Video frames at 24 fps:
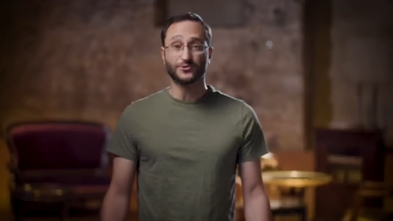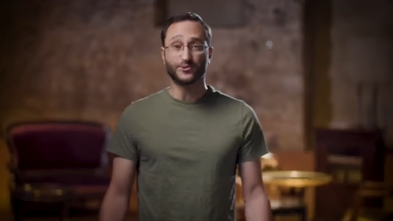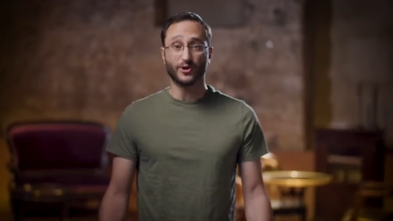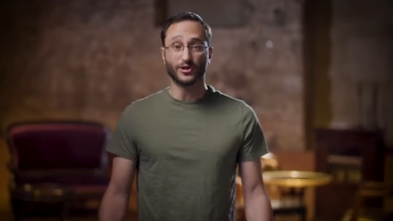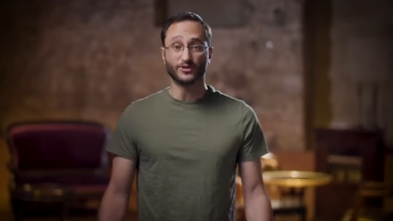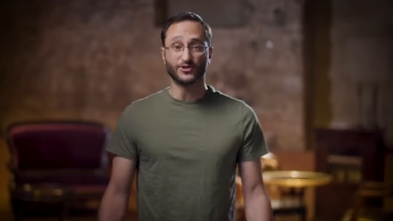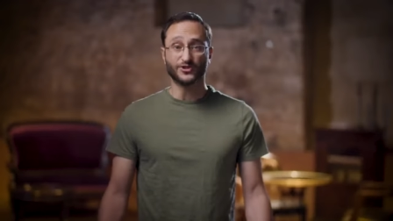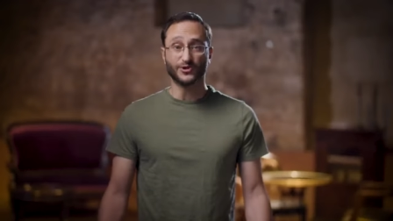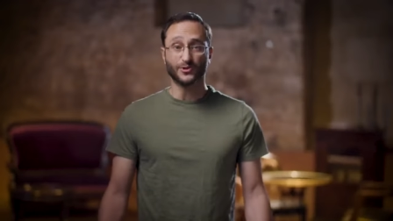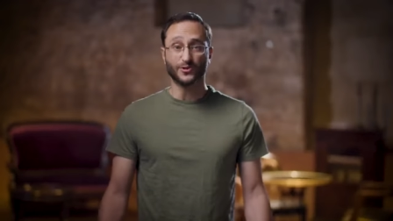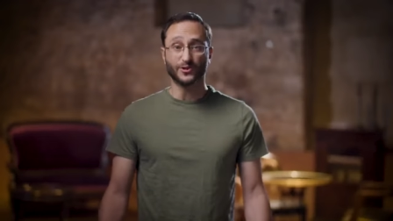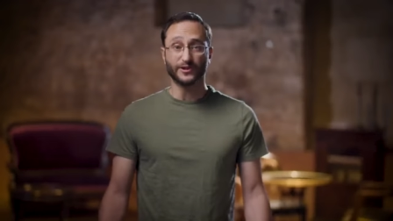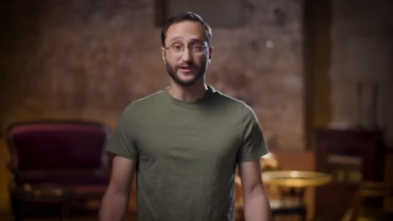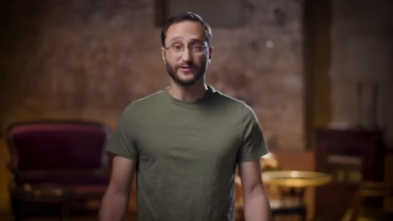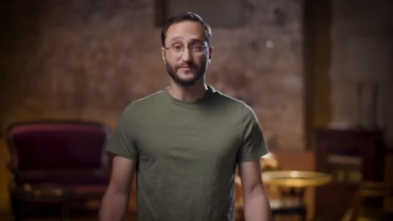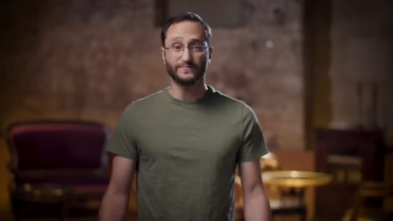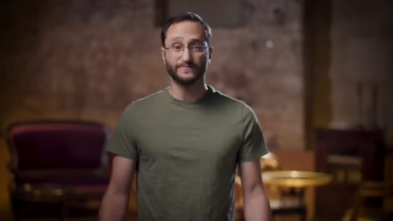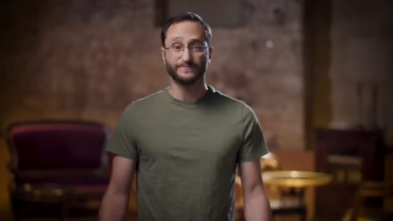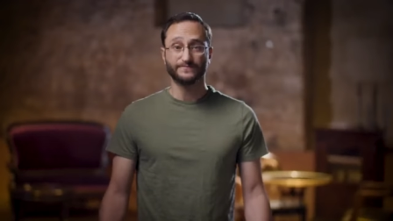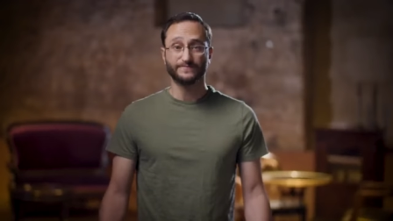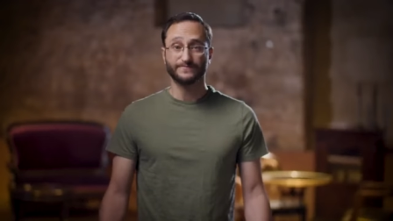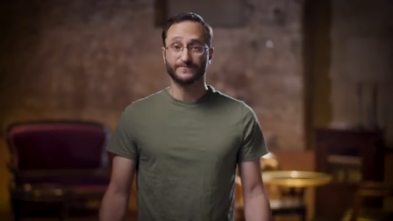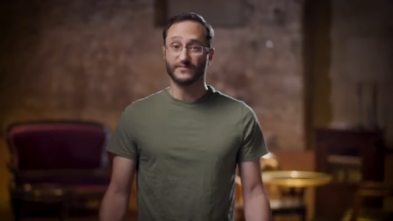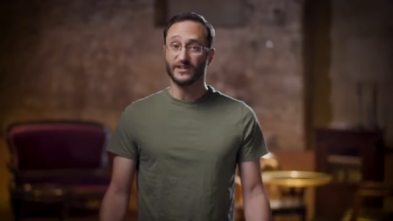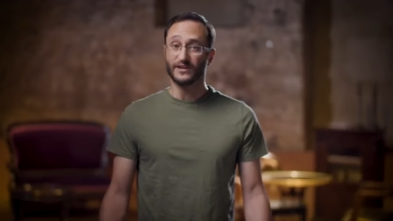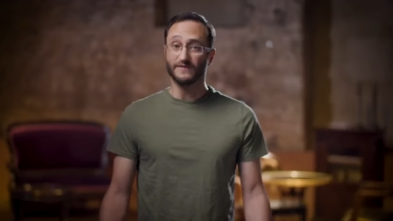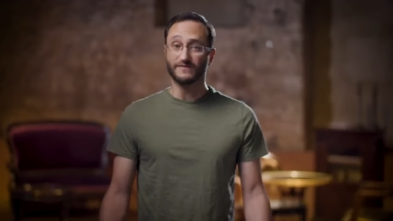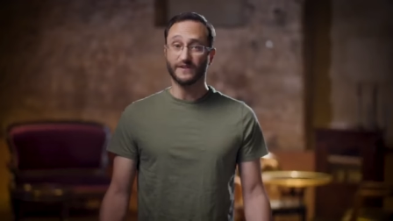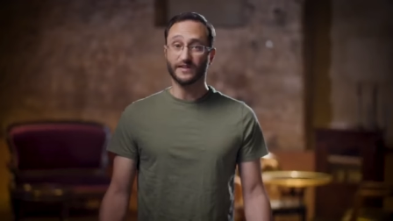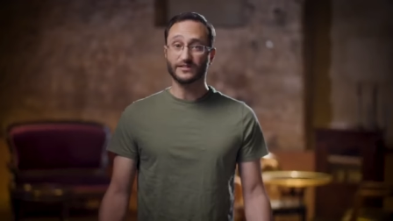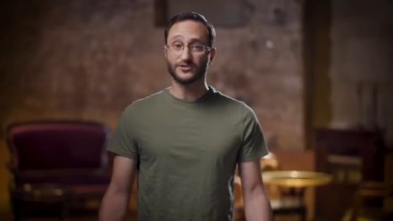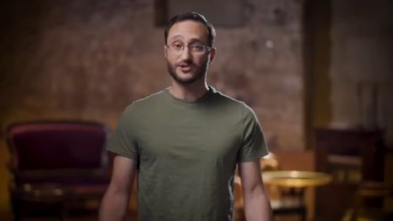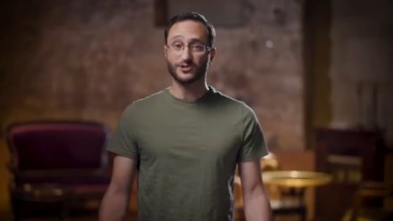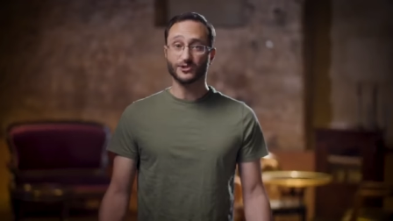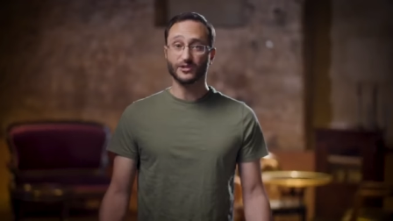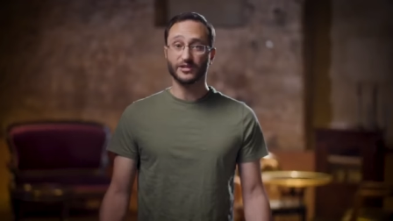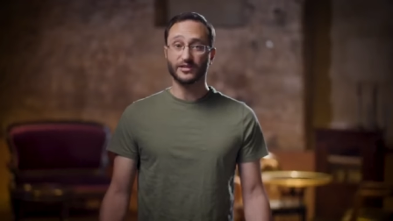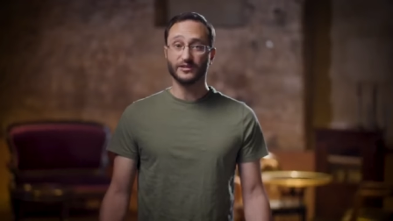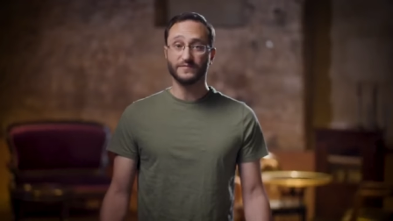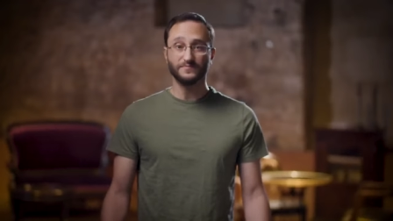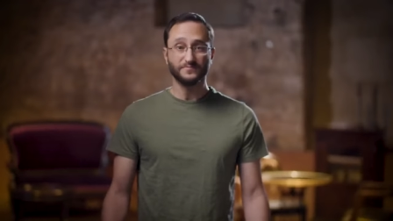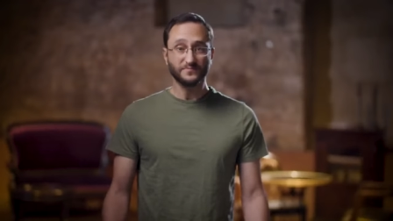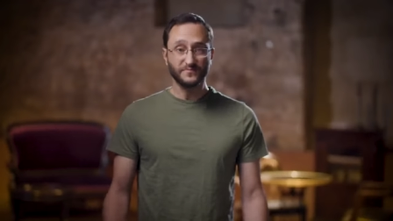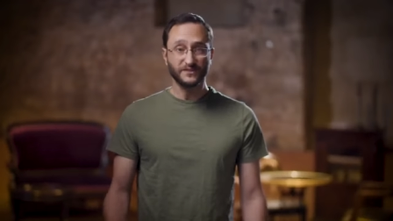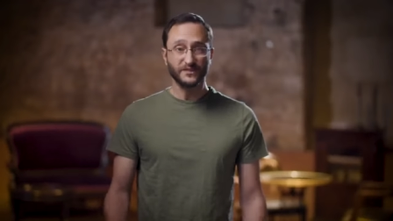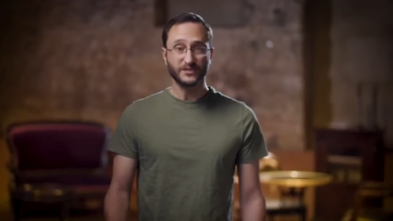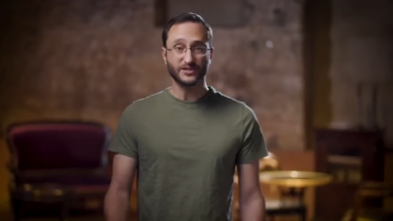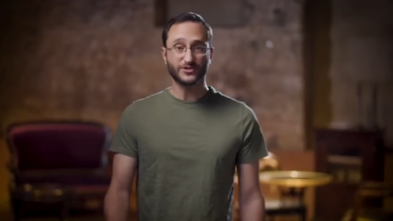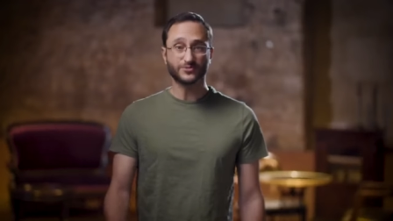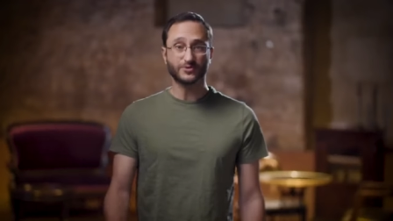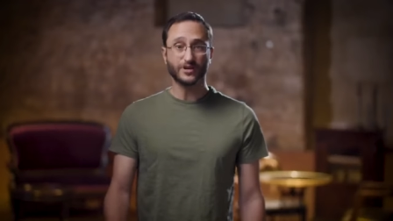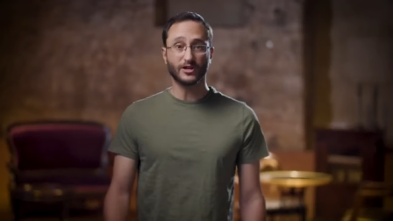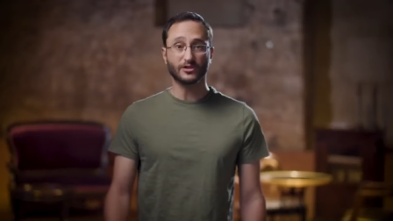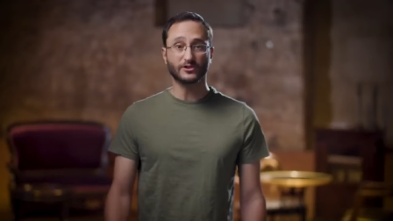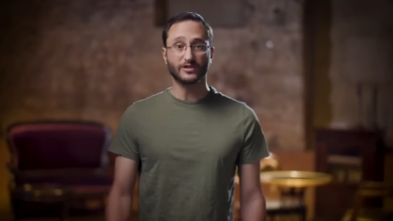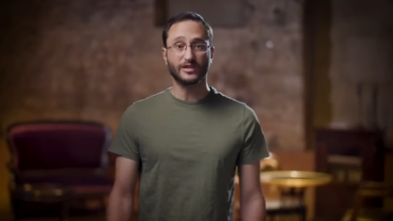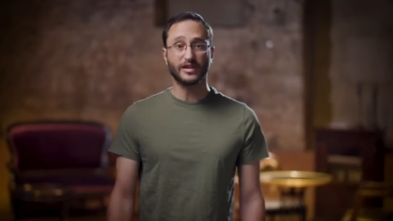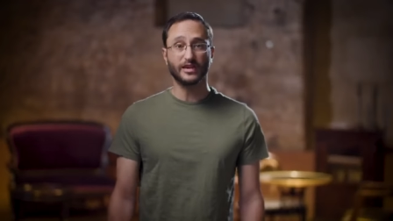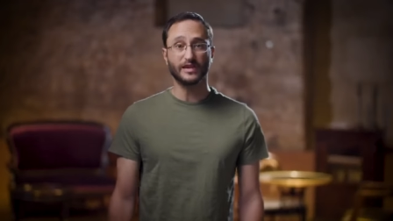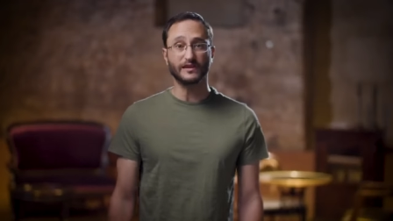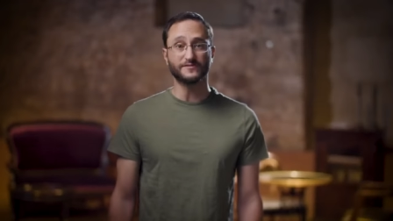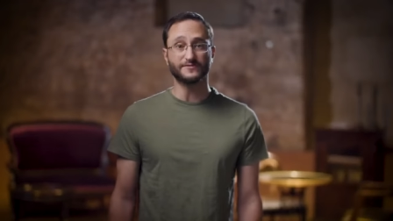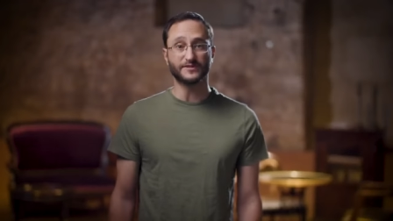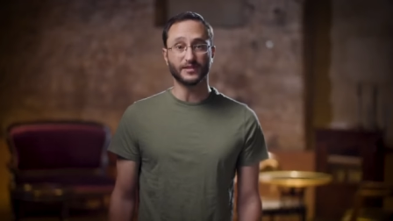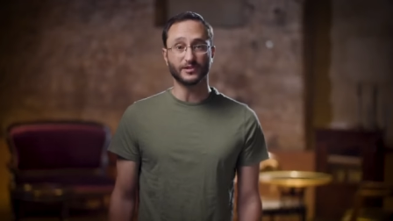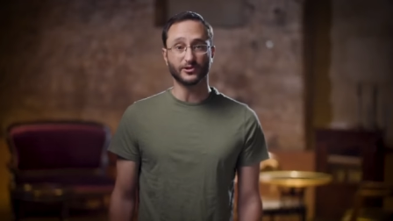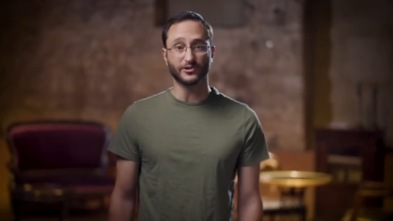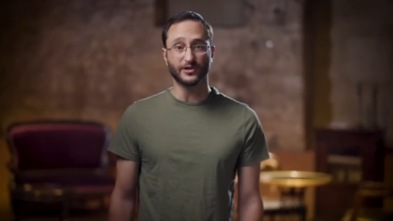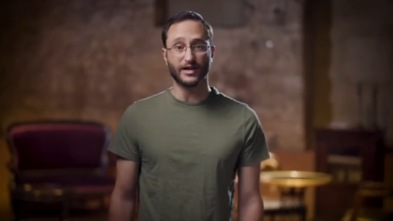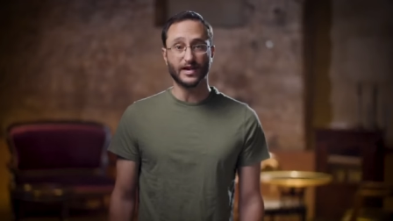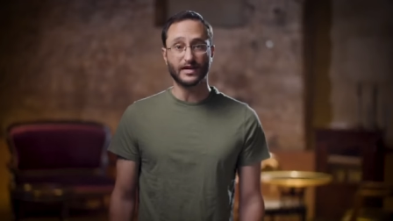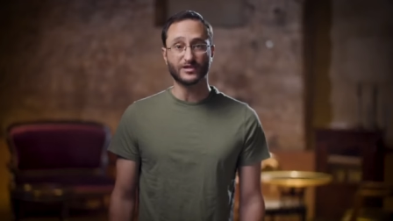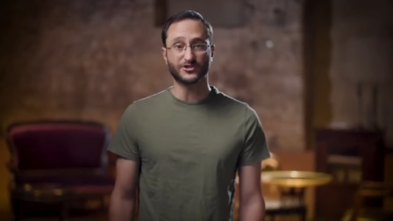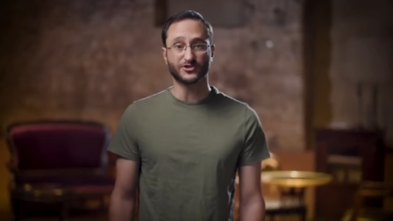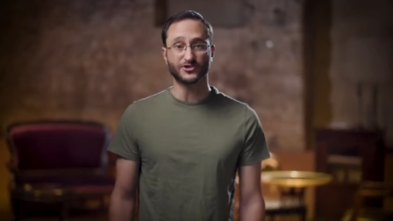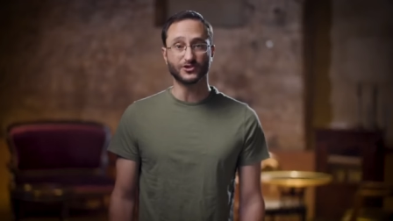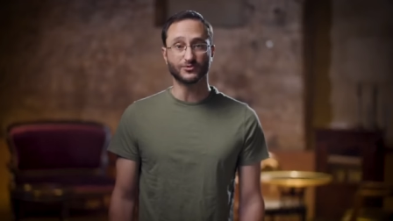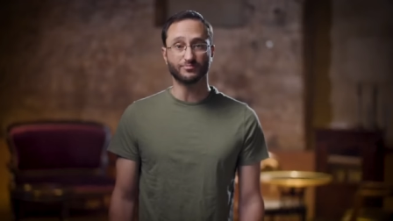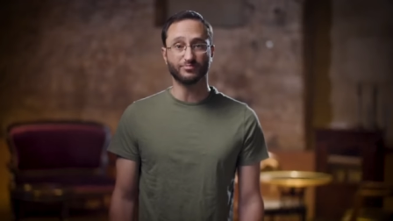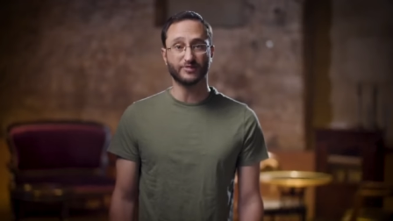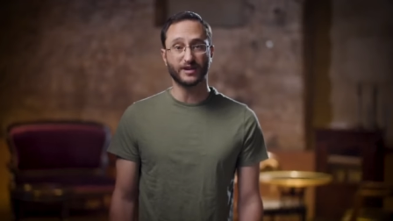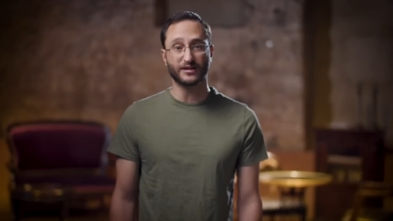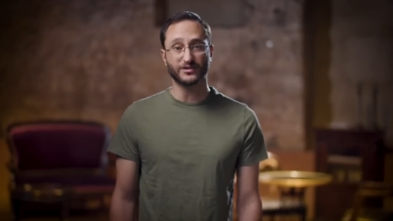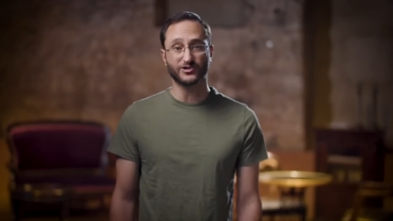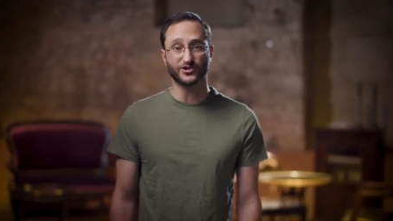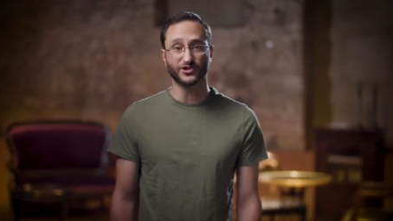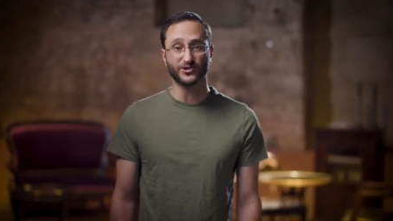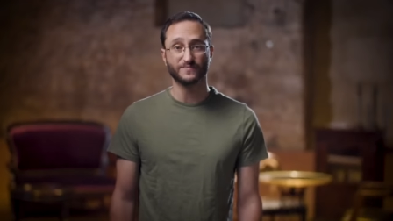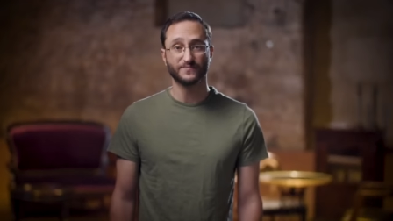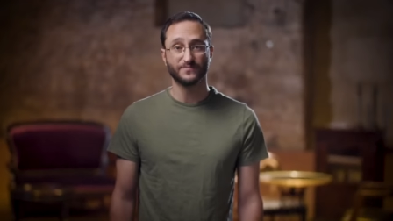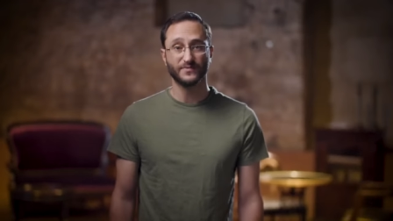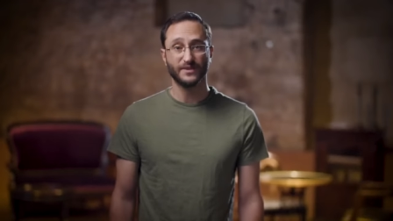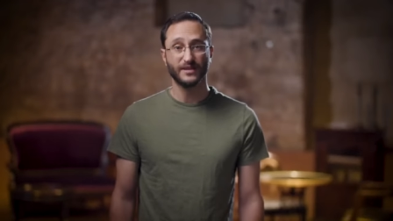to our story. Eventually, Israel caved to international pressure.